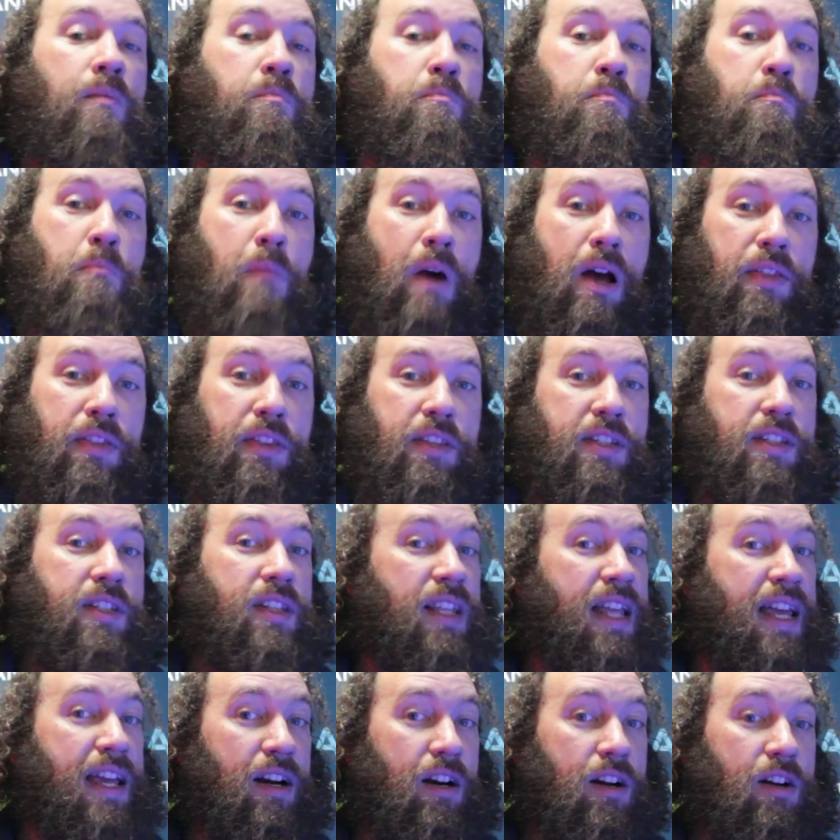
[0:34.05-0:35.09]
Months
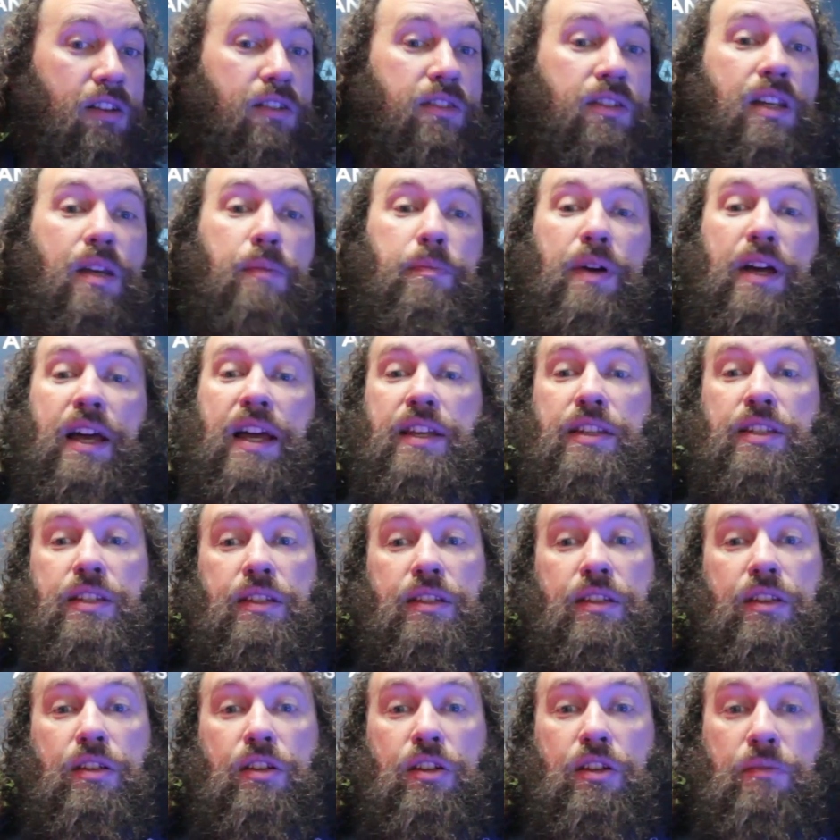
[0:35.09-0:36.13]
later, Sepa
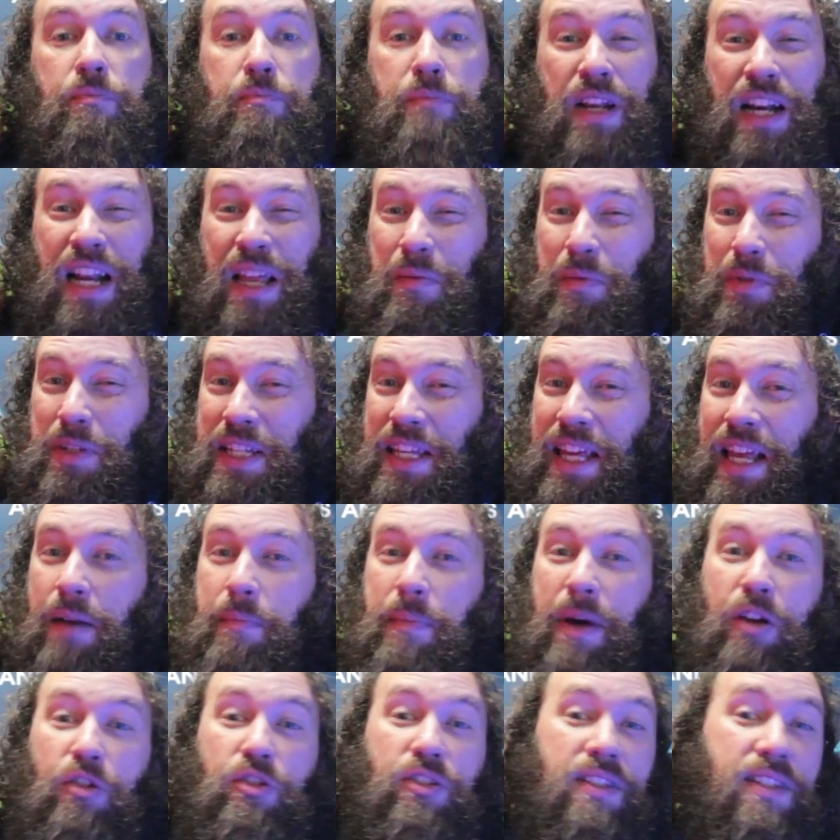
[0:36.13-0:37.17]
has been able to get
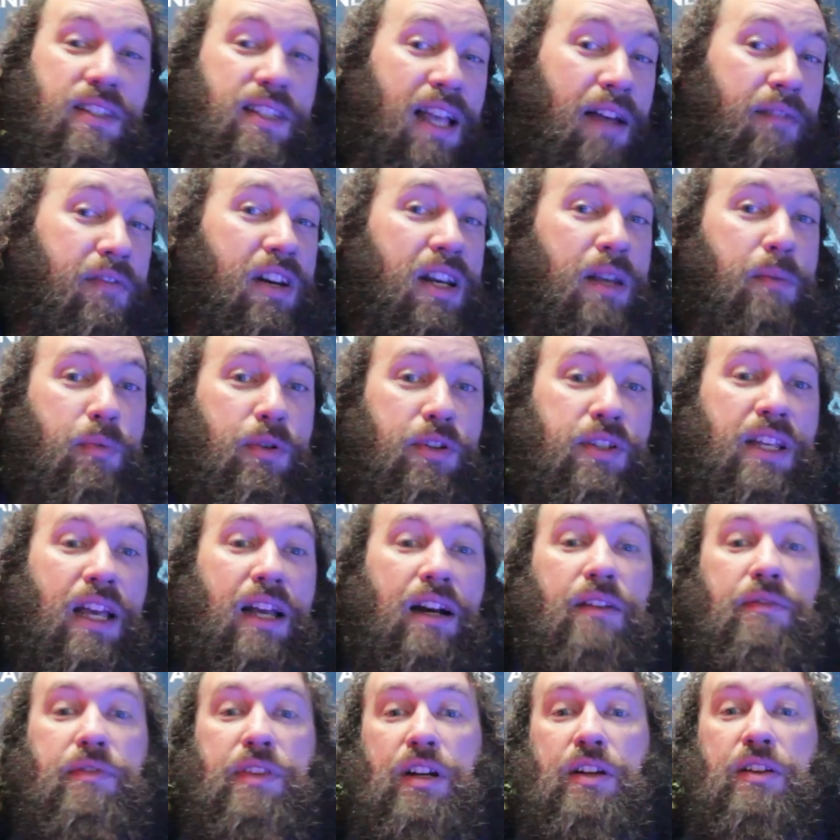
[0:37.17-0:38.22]
about
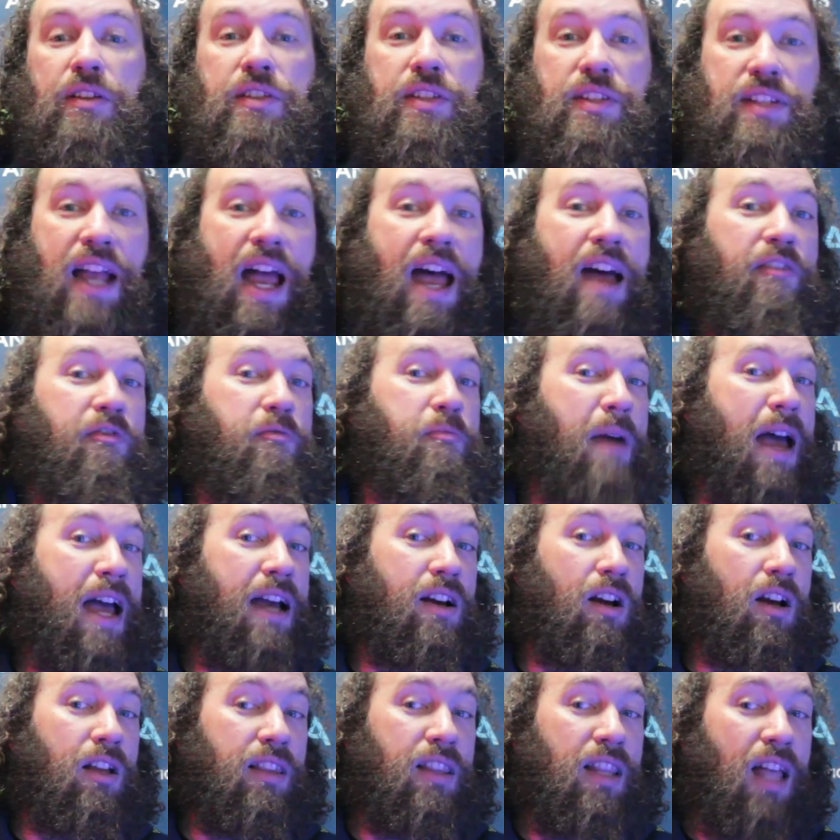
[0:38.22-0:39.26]
70% of their staff
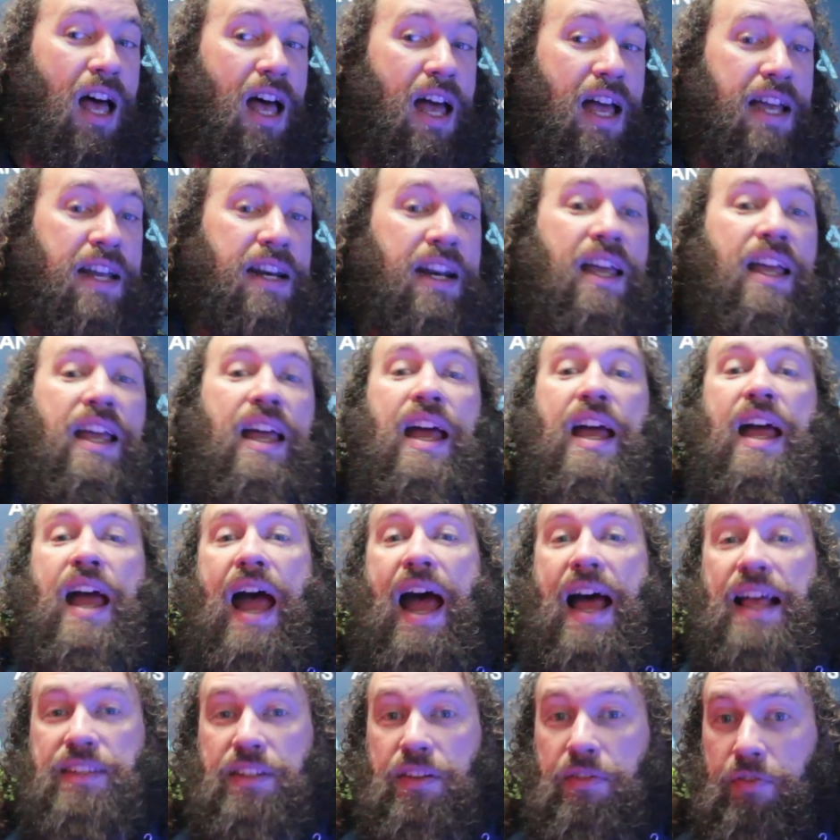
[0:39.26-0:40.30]
back online
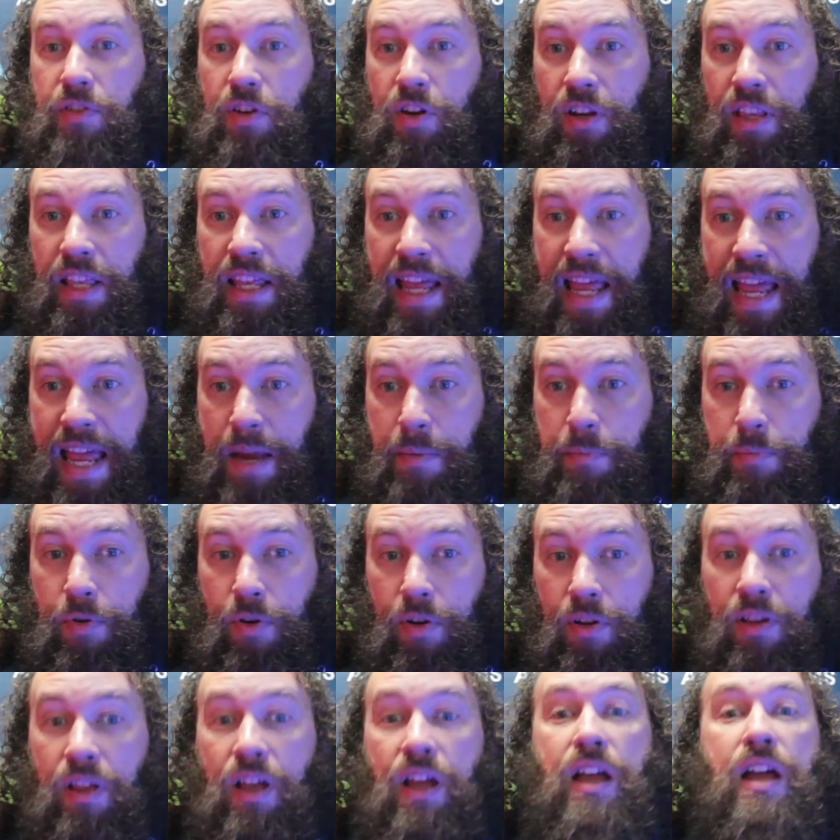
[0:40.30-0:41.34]
as of early
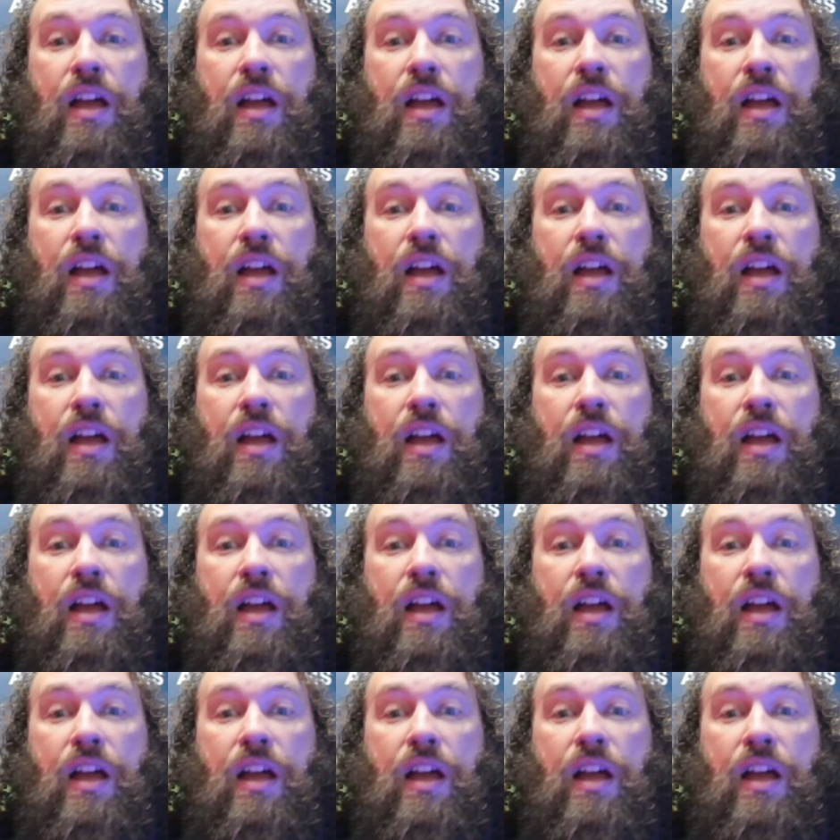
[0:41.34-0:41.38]
April.